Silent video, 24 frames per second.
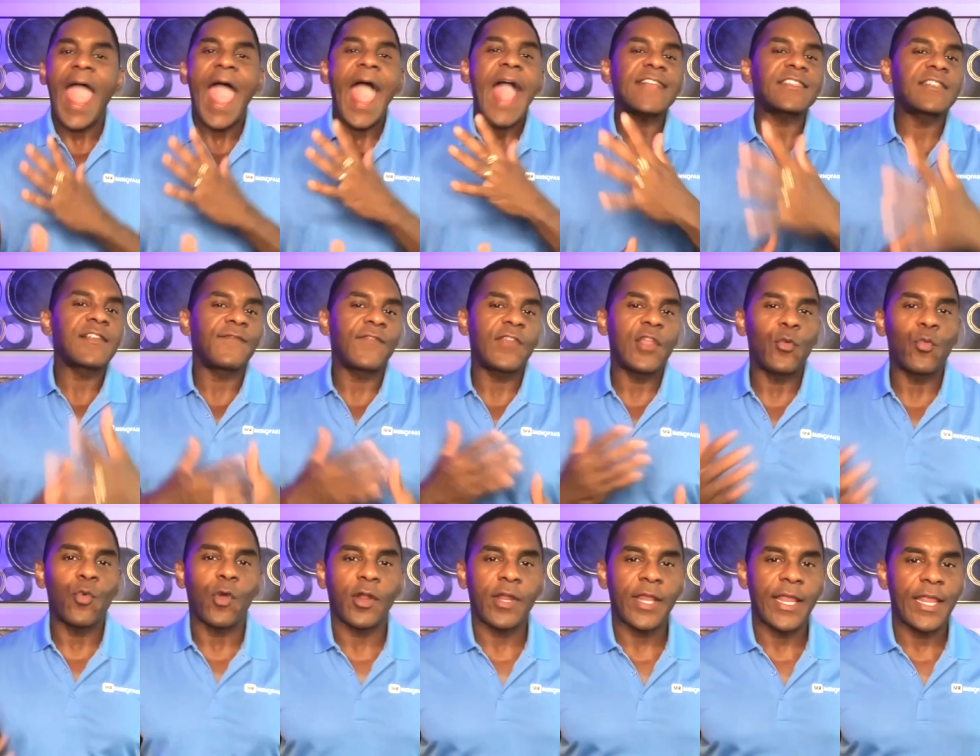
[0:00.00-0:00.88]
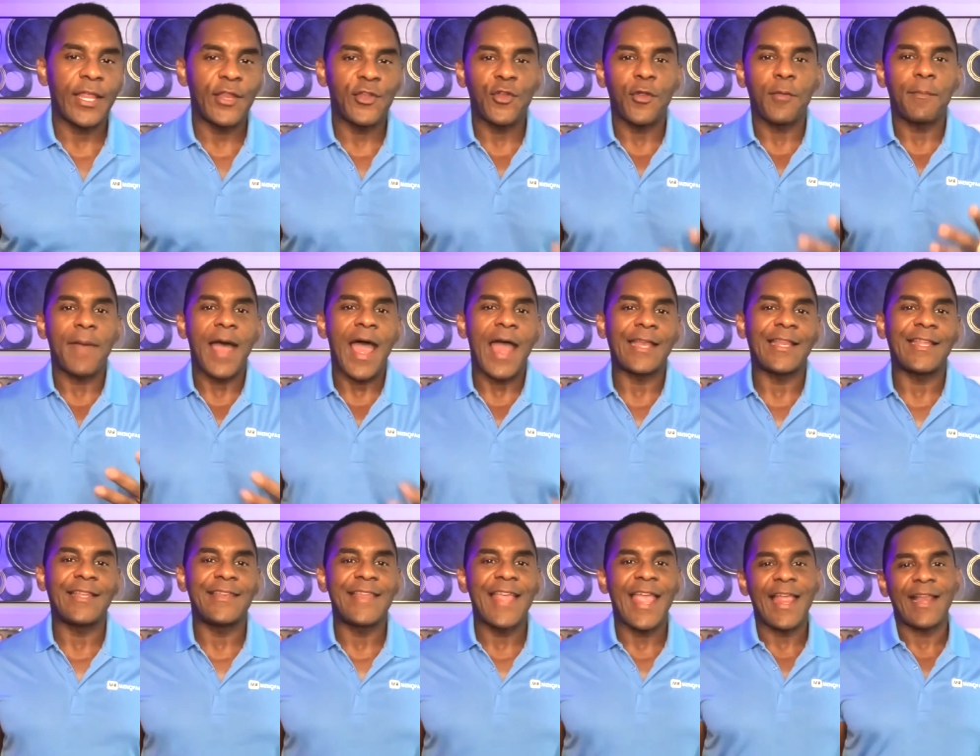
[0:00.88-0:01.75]
actively working in your
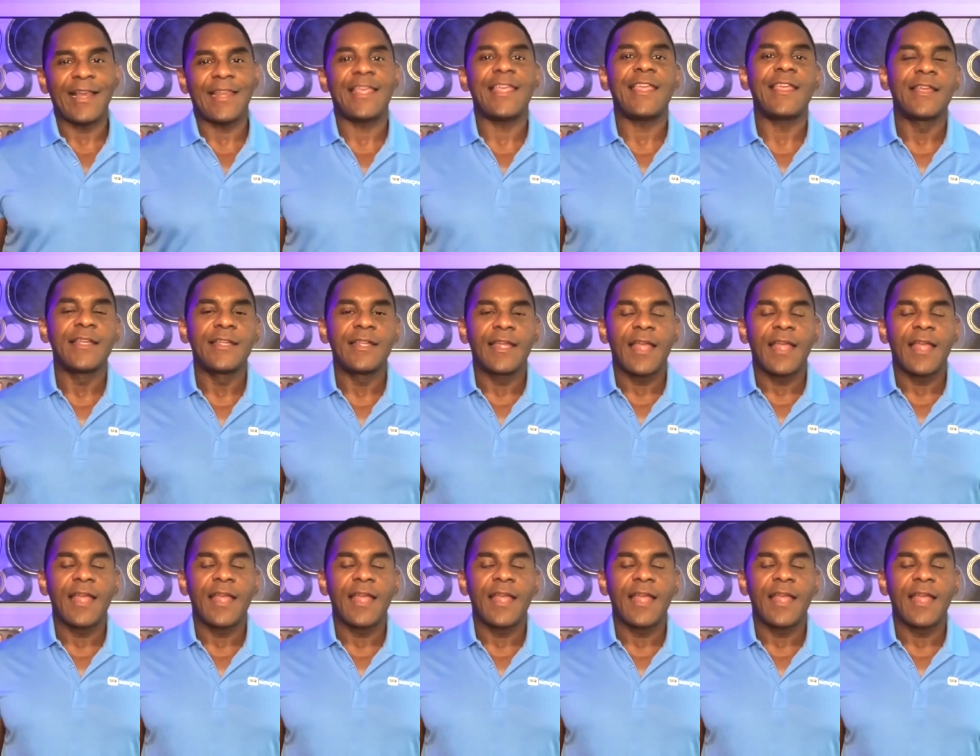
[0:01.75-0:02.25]
body daily?